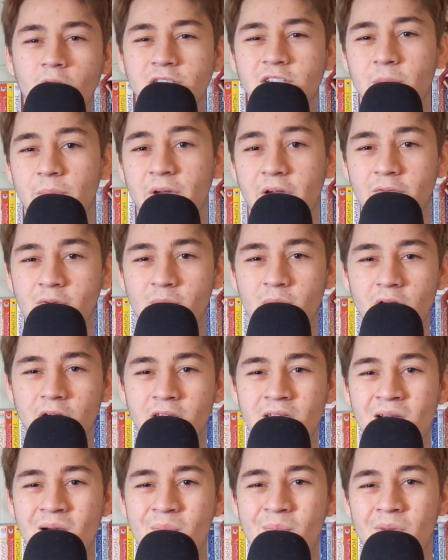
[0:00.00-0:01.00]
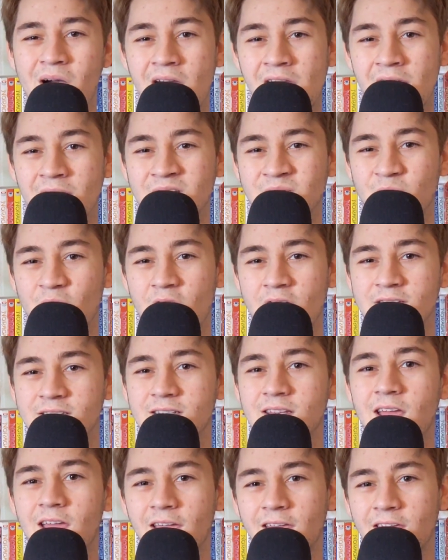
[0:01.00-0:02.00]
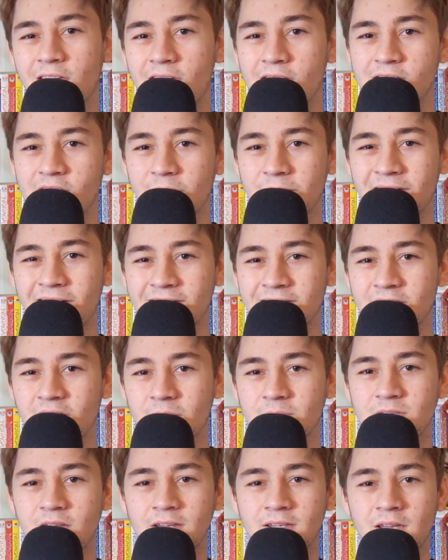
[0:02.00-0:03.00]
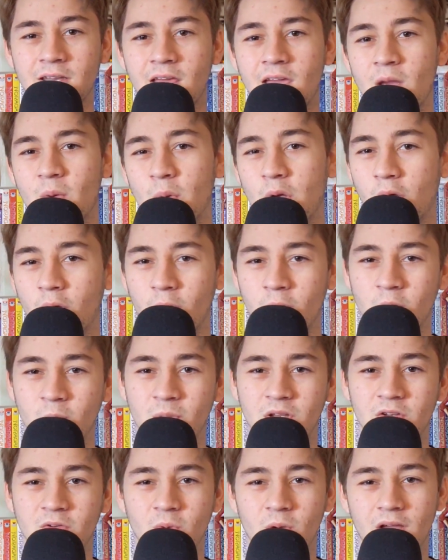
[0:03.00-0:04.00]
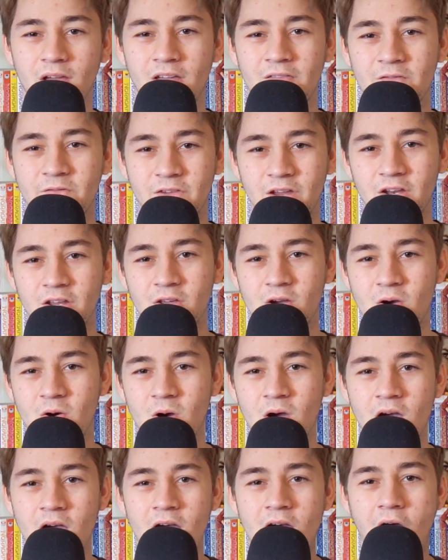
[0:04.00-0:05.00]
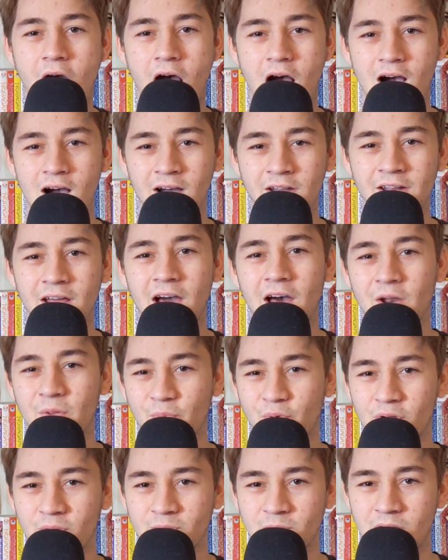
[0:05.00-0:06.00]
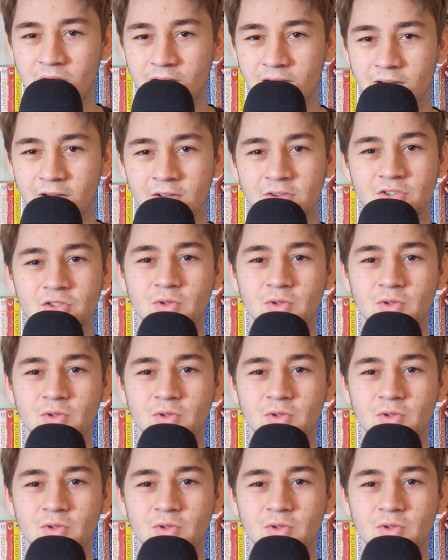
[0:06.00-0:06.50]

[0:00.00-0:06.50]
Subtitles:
What's up, everybody? My name is Bryce, aka DubsNotSubs, and today we are going to be doing a video on out-of-print manga.